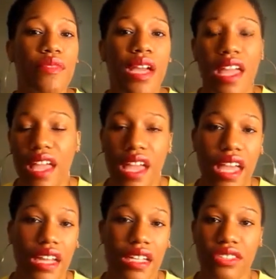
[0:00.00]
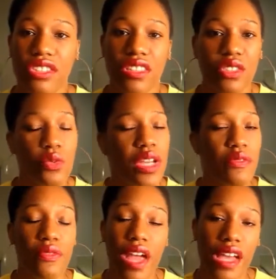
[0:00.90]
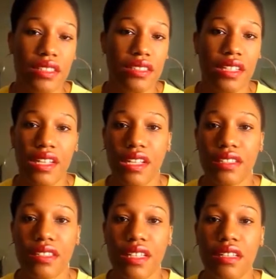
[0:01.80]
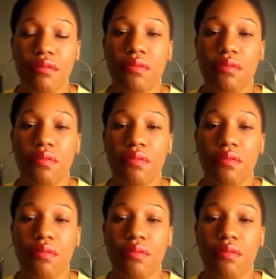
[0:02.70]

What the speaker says: and it's just quick, fast, and easy.